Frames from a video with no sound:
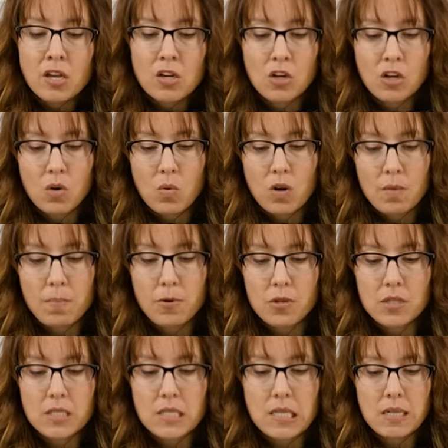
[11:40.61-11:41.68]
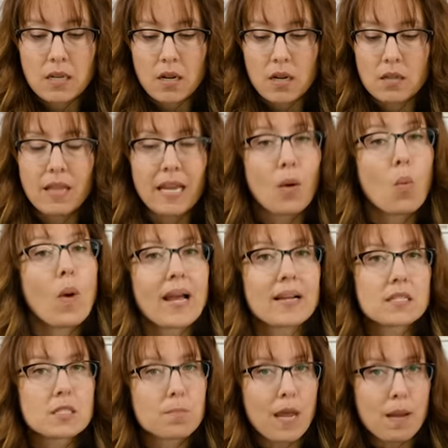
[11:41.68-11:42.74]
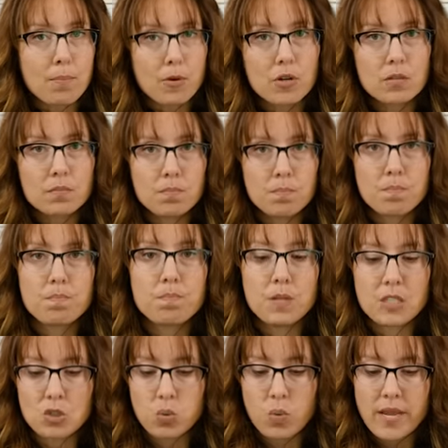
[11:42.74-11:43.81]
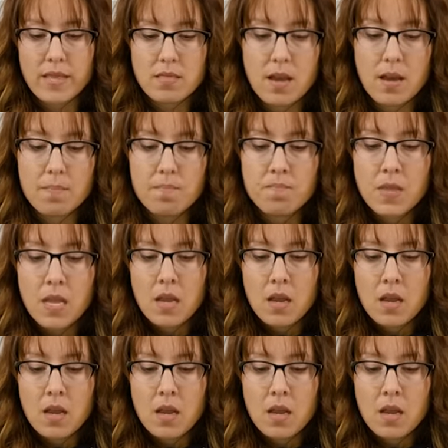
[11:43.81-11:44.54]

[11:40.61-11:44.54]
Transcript: you're gonna wanna put uh, like wax paper between them